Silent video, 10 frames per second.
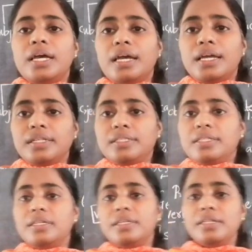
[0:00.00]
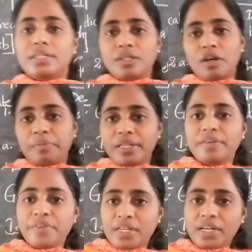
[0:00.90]
And
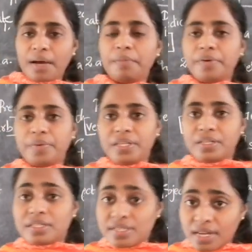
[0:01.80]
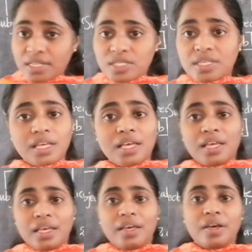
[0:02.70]
normally, when grammar we start
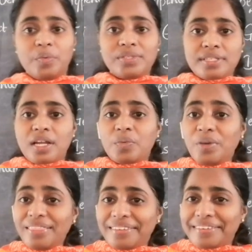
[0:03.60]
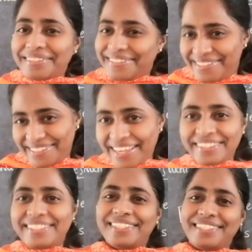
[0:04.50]
with
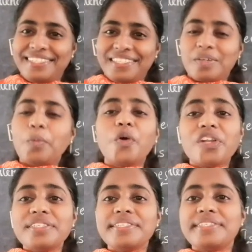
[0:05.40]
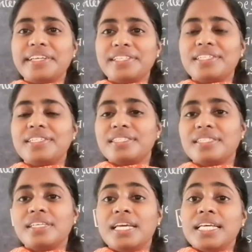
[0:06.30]
sentence. What is a
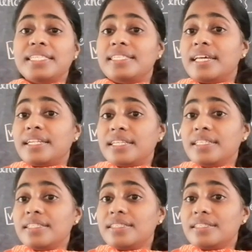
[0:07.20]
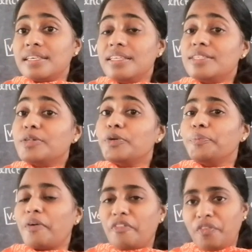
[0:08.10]
sentence? Sentence is a
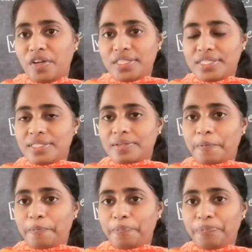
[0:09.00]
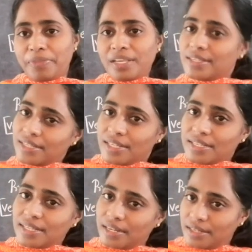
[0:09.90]
group of words, isn't
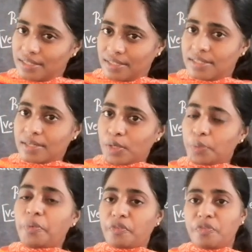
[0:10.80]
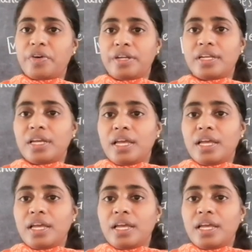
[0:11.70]
it? Sentence is a group of words.